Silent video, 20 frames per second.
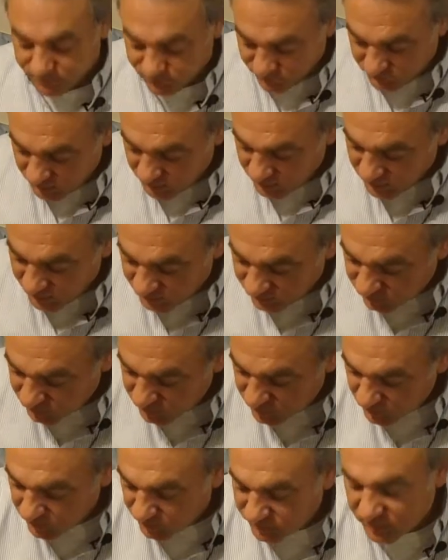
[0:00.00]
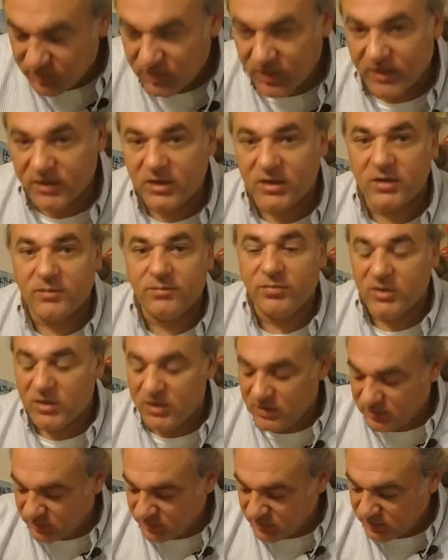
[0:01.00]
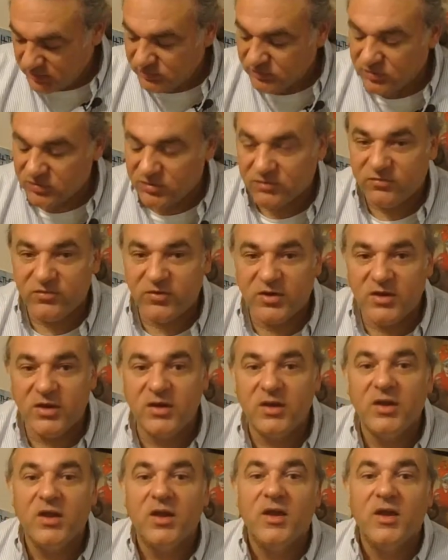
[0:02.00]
It has to do with lining up the knee to the foot,